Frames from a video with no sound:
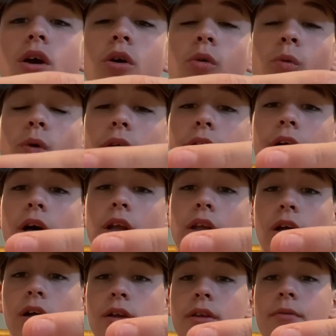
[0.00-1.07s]
what a
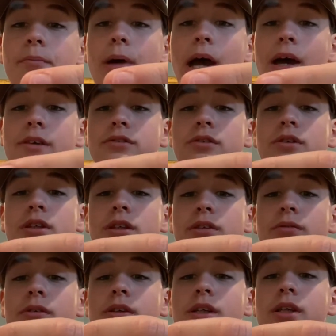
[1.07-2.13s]
lot of the bass are eating
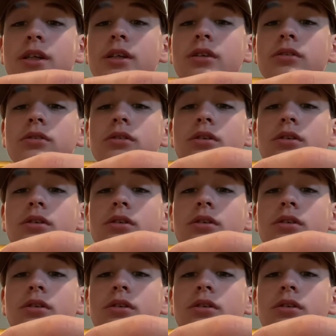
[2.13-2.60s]
right now